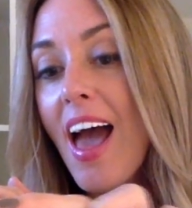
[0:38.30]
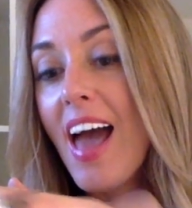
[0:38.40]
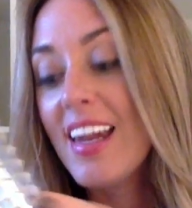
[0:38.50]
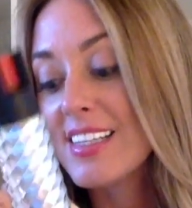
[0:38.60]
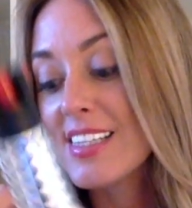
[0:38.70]

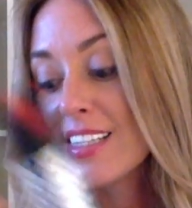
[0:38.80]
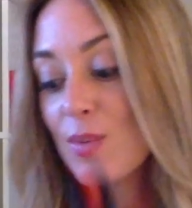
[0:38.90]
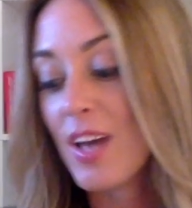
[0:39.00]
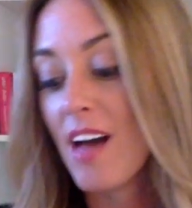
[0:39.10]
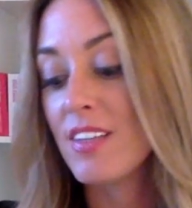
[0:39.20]
And
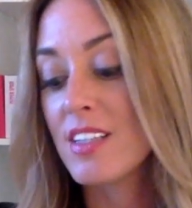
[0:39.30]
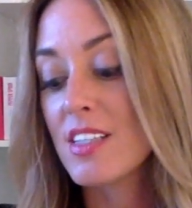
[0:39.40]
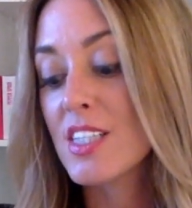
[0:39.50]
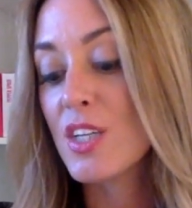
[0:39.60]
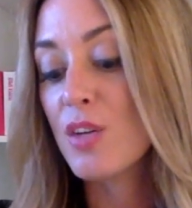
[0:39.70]
we have it in
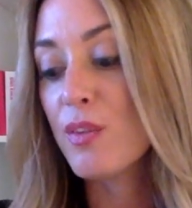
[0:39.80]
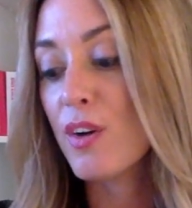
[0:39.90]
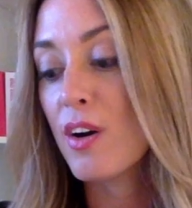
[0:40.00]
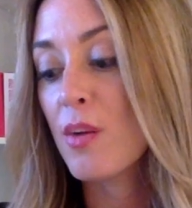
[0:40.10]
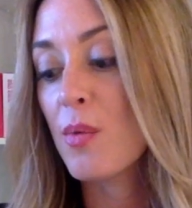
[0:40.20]

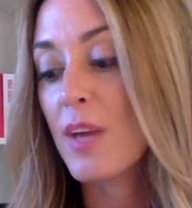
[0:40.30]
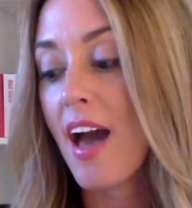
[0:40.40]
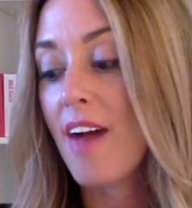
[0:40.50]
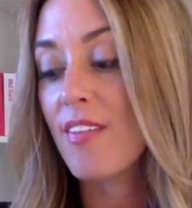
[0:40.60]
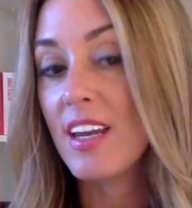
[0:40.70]
silver, we
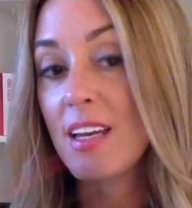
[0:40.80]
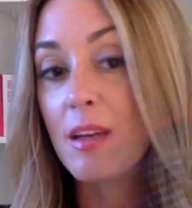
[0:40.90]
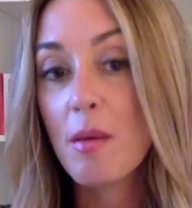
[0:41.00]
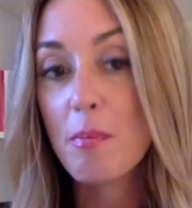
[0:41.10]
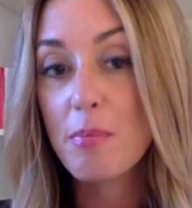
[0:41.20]
have it
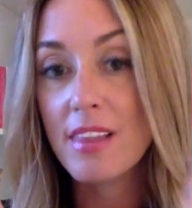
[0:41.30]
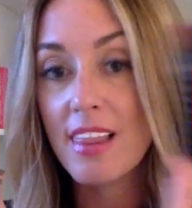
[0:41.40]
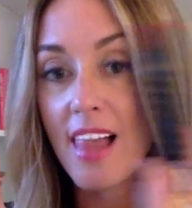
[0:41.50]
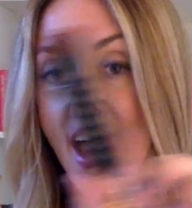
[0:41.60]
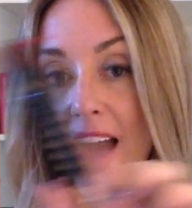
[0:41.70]
in
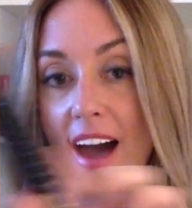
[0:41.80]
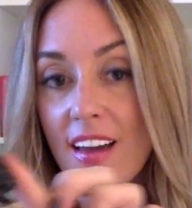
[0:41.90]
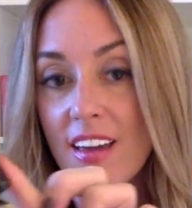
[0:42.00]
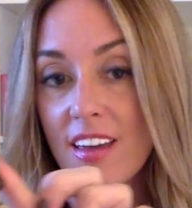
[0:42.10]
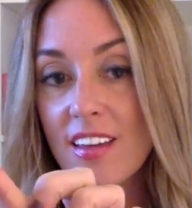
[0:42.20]
black,